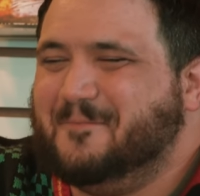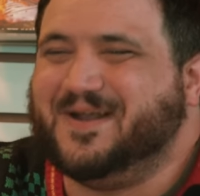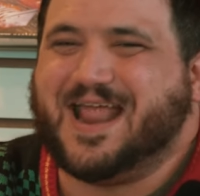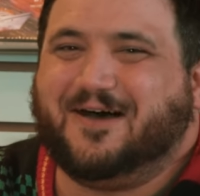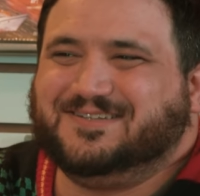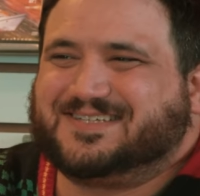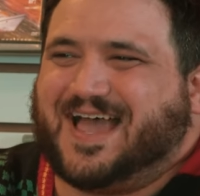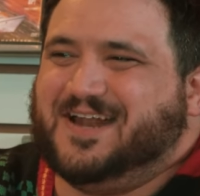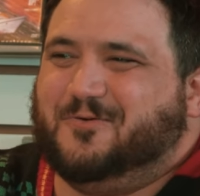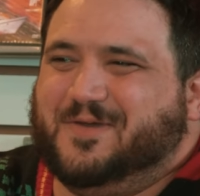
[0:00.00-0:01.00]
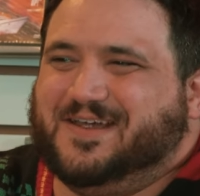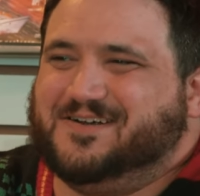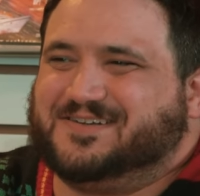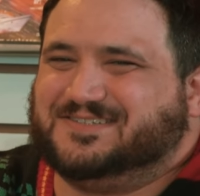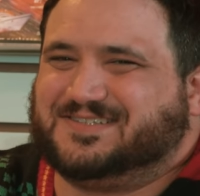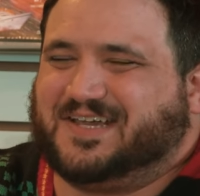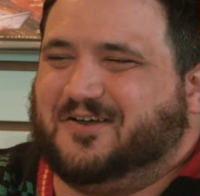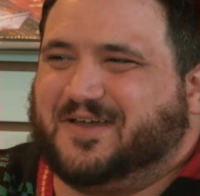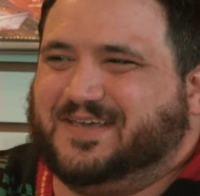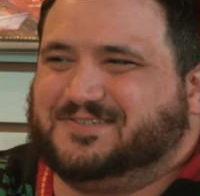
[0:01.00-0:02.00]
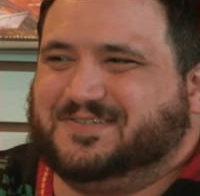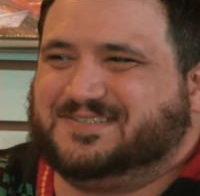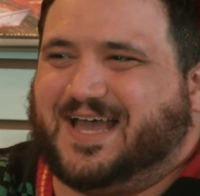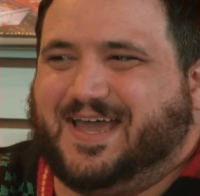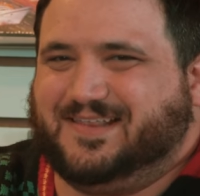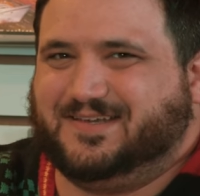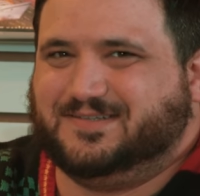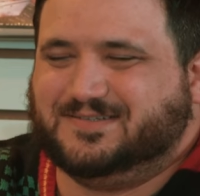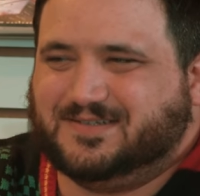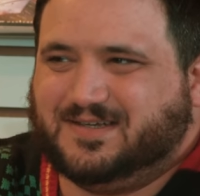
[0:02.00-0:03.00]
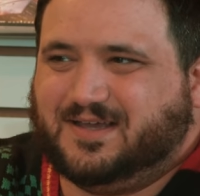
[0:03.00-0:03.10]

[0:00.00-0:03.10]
But now it's kind of weird because it's like, okay, so this island,